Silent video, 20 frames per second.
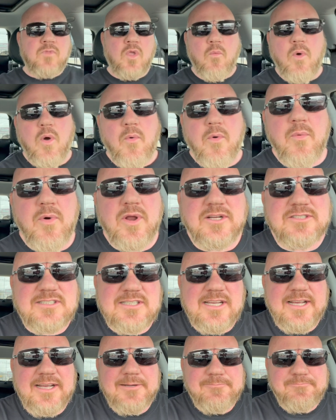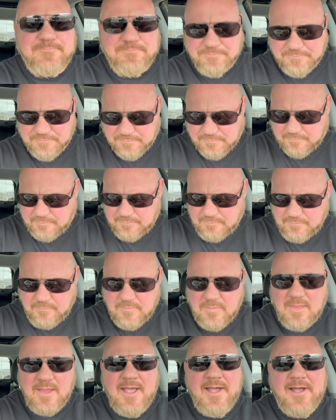What we want to see
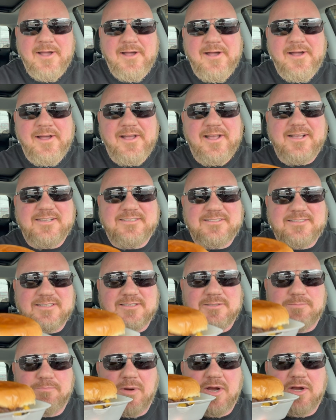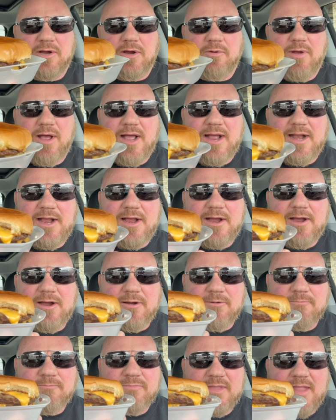is this burger right
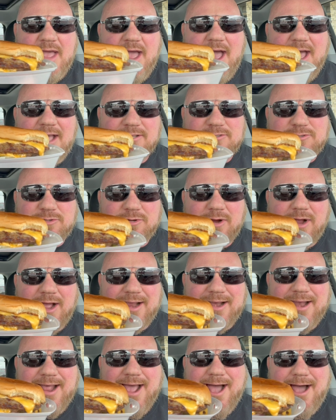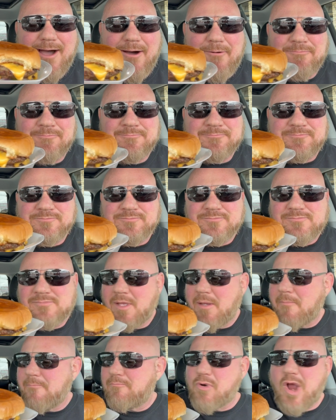here. That's right. Now,
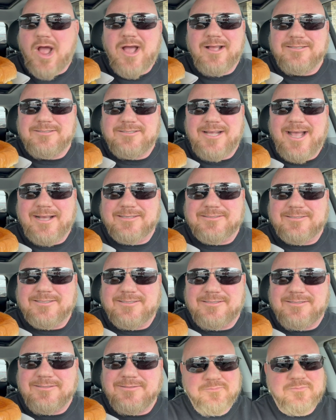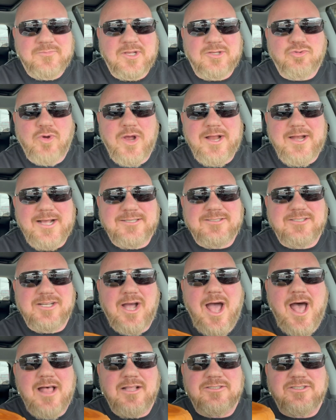Bryan, Texas, it's right next to
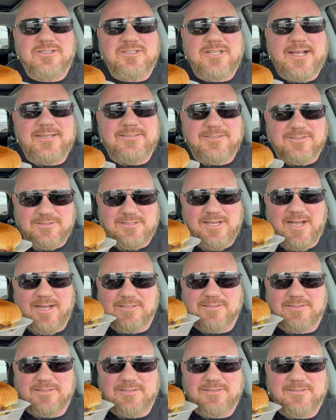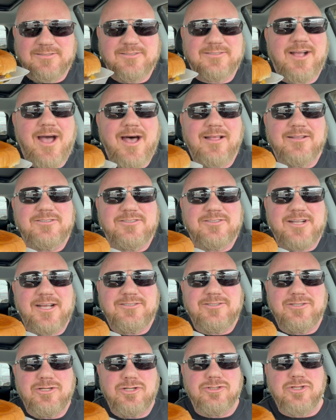College Station, Texas. And College
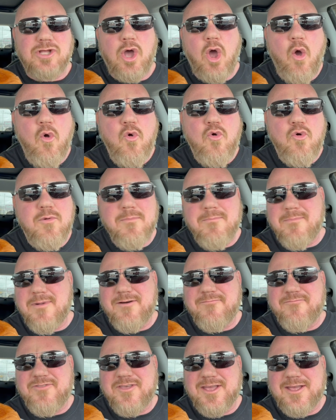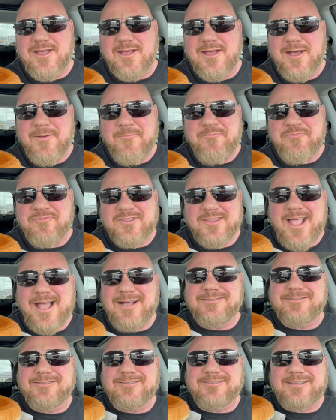Station is the home of the
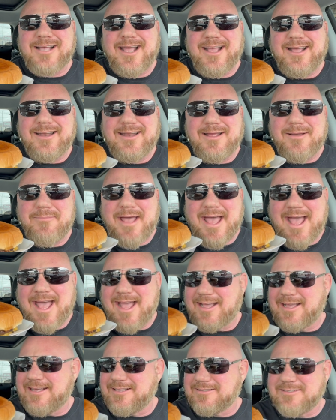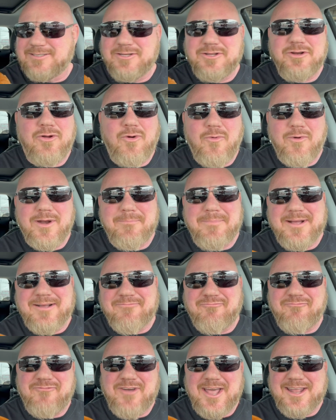Texas A&M Aggies. And you know what a big
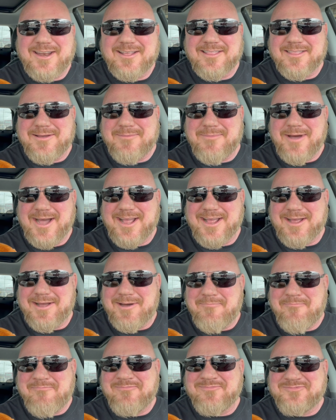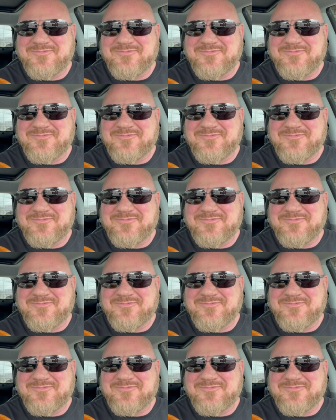fan of them I am.